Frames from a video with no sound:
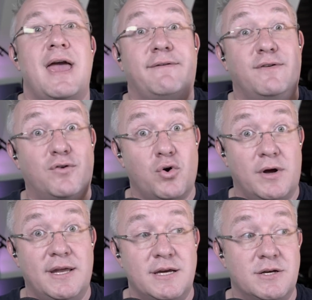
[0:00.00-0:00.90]
If you've got
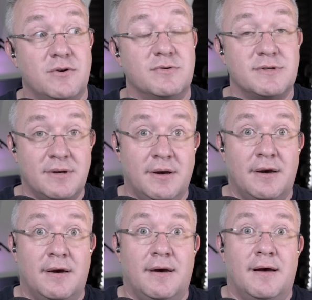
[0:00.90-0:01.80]
any issues,
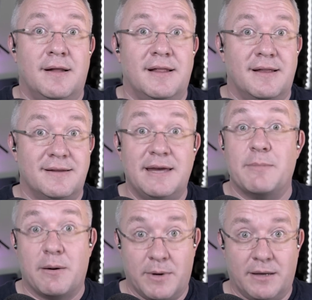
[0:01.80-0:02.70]

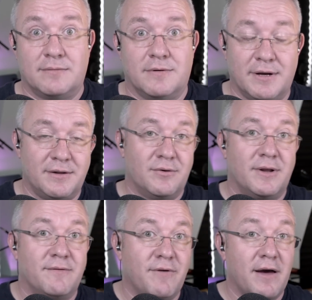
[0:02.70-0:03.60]
email me, right? Do
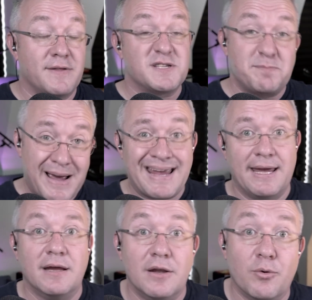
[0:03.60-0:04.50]
it via the
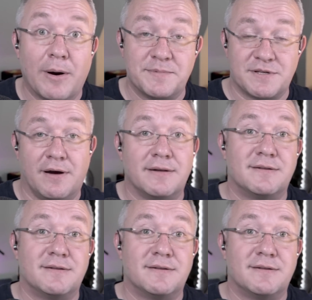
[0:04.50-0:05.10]
spanking new website.